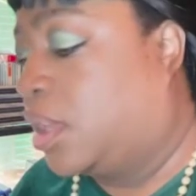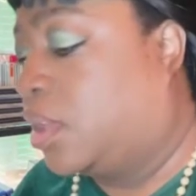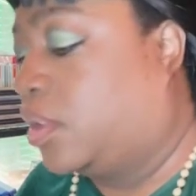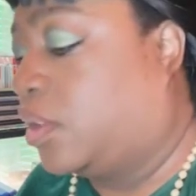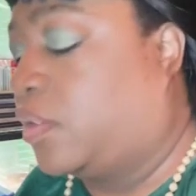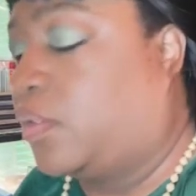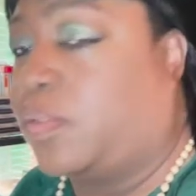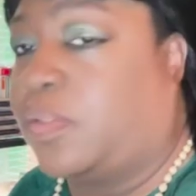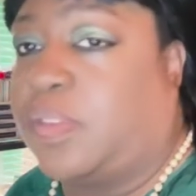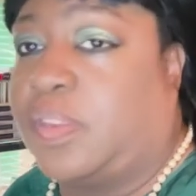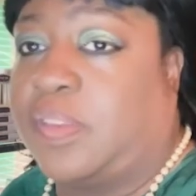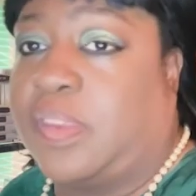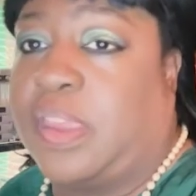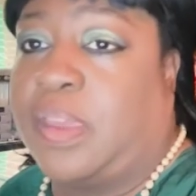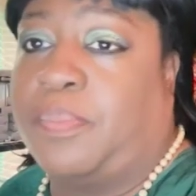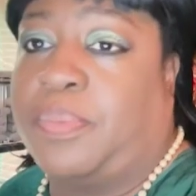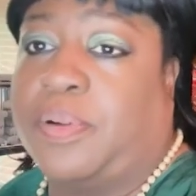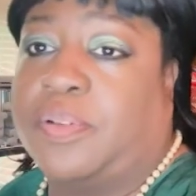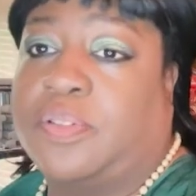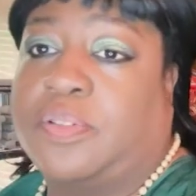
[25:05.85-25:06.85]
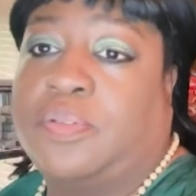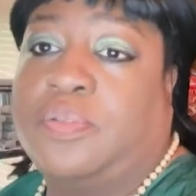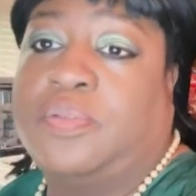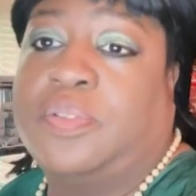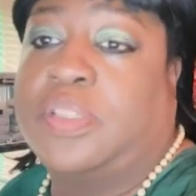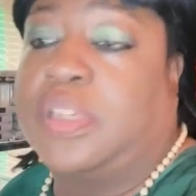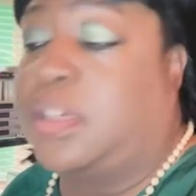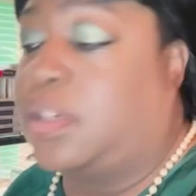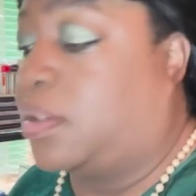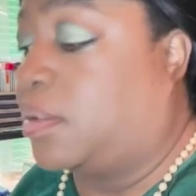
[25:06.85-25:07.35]
This was the same person who
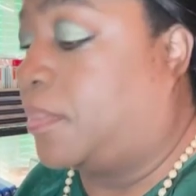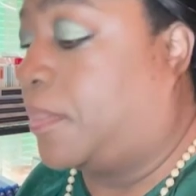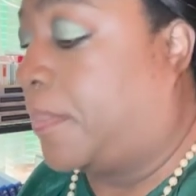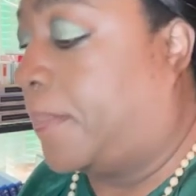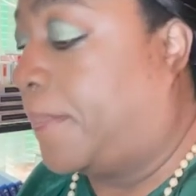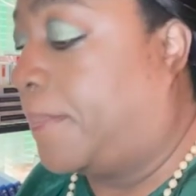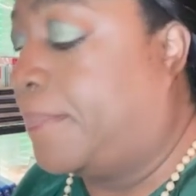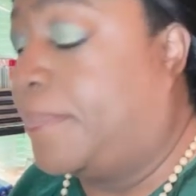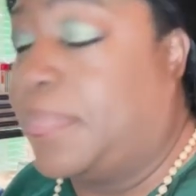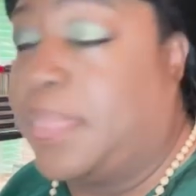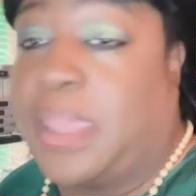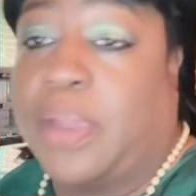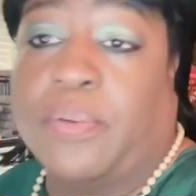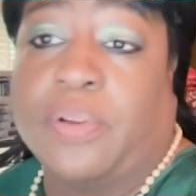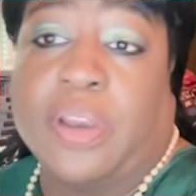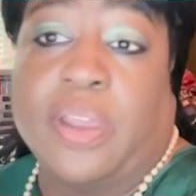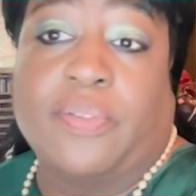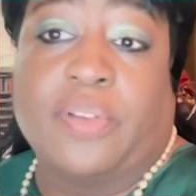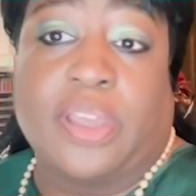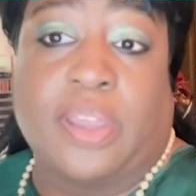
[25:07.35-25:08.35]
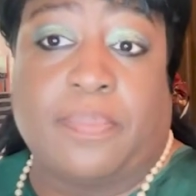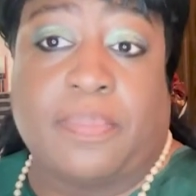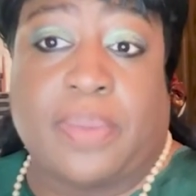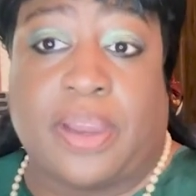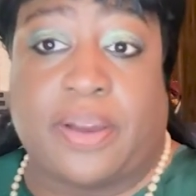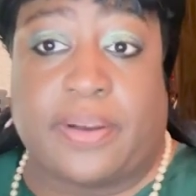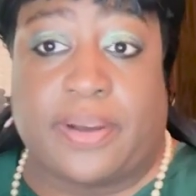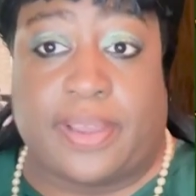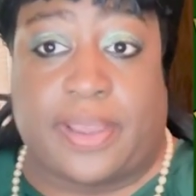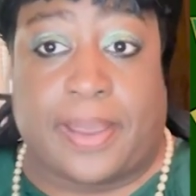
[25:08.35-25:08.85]
said they were never getting
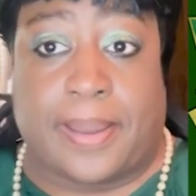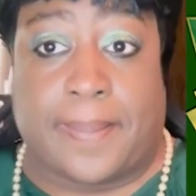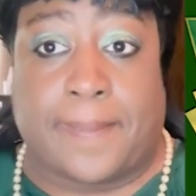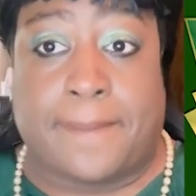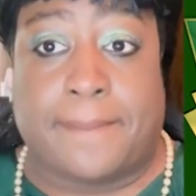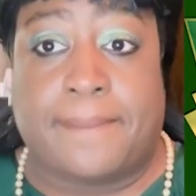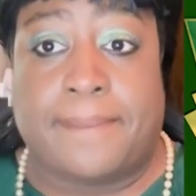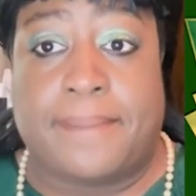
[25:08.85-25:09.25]
married again.